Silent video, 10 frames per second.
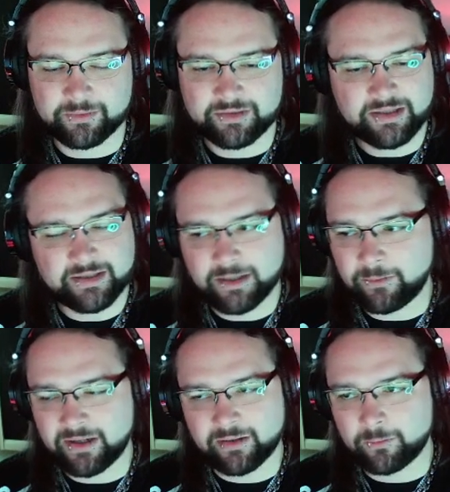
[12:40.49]
You know how
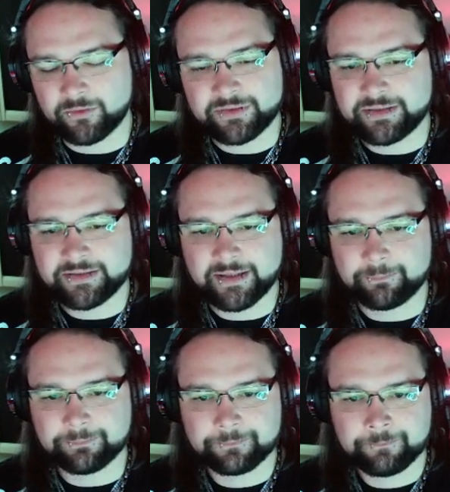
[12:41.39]
I want it to go.
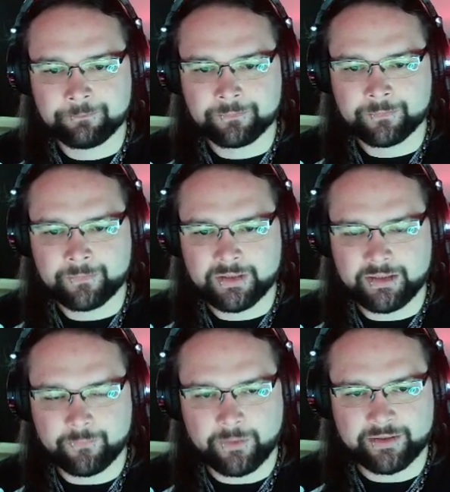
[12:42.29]
You've
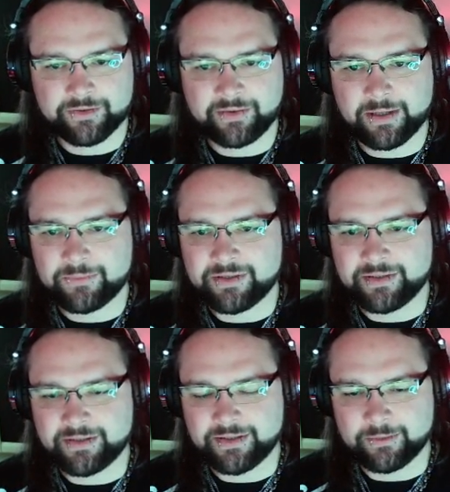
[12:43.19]
witnessed the
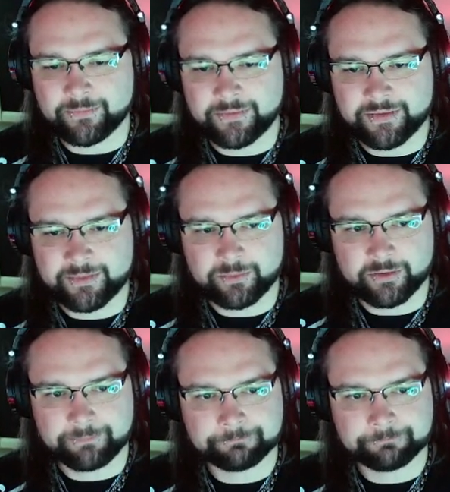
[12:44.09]
OCD enough at this point.